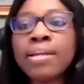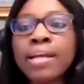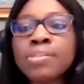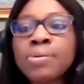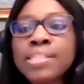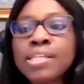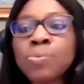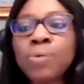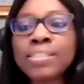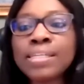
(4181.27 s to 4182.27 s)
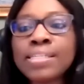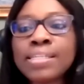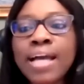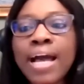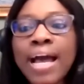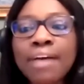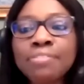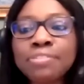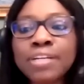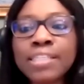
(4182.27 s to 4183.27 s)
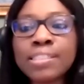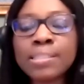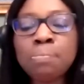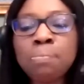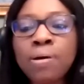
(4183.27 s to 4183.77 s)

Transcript: Now, someone says, what is the average